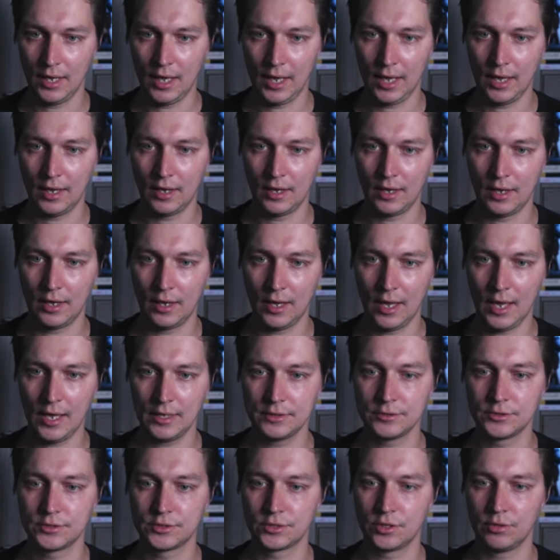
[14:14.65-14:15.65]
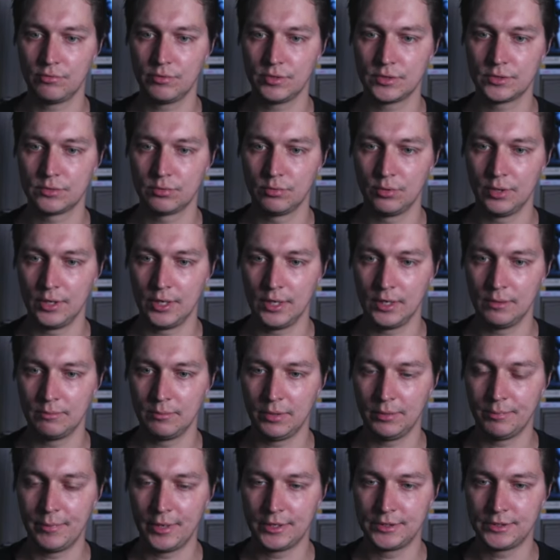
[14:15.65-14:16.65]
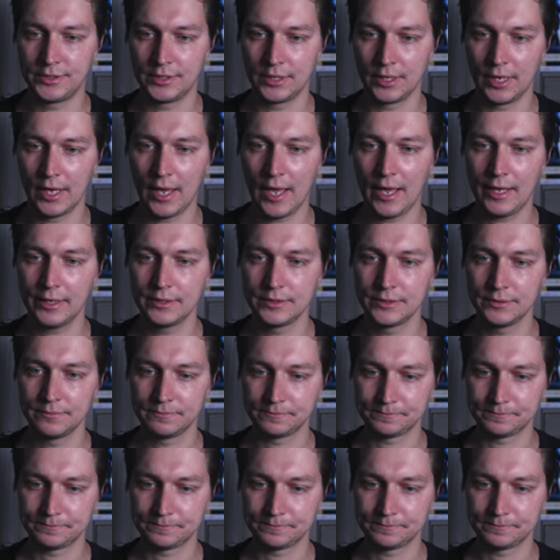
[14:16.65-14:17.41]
add service, we implementing add.